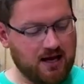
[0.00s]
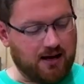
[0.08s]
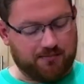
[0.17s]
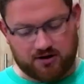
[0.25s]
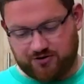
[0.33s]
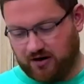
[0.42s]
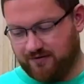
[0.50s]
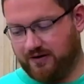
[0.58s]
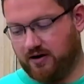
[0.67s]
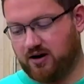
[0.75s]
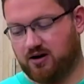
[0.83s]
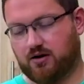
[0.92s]
I'm going to try
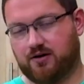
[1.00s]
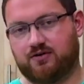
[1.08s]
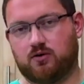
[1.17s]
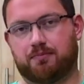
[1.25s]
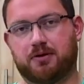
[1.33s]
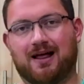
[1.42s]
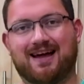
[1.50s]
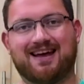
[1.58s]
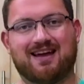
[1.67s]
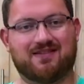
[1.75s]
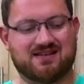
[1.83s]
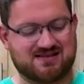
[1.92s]
very hard to apply
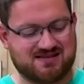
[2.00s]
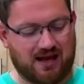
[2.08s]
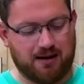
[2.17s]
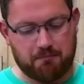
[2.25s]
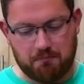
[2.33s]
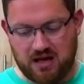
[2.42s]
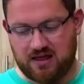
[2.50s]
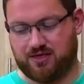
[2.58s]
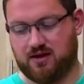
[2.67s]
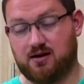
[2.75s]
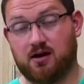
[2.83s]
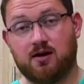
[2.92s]
it in the same
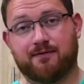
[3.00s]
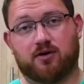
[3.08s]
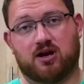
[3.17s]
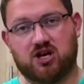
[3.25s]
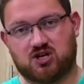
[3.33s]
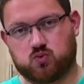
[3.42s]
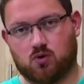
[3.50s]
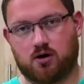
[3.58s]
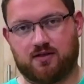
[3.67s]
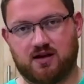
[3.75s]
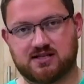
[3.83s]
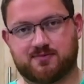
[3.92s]
method for each one
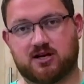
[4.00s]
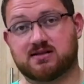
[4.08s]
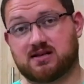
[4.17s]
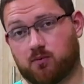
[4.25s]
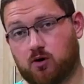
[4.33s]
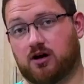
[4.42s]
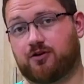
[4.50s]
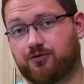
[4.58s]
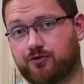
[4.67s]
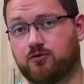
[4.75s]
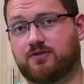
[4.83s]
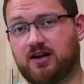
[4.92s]
of these because I want a
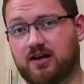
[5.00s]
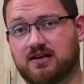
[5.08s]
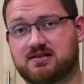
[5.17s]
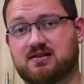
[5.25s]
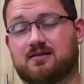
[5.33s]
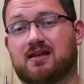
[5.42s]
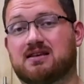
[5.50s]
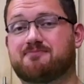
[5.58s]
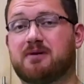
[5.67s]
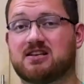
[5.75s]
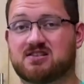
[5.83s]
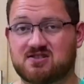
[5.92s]
true test that is
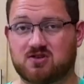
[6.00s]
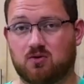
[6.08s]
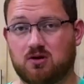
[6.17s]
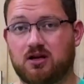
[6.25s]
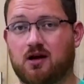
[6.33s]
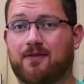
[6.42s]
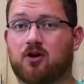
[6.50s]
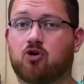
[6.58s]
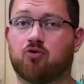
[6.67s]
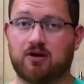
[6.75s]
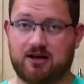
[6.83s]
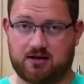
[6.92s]
based solely on the
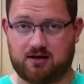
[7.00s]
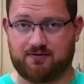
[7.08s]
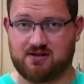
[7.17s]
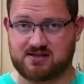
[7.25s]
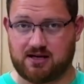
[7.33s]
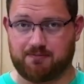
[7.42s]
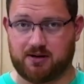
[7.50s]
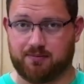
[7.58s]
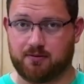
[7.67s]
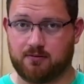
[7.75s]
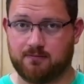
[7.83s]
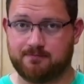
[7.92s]
grit of the sandpaper.